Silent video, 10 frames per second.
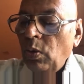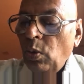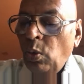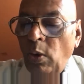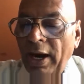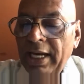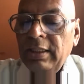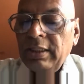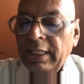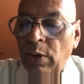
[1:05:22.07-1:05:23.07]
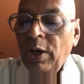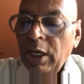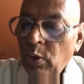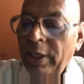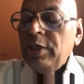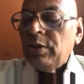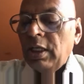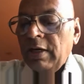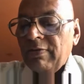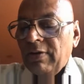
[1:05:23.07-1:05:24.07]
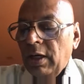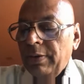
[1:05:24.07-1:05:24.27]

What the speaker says: while they were going to the river,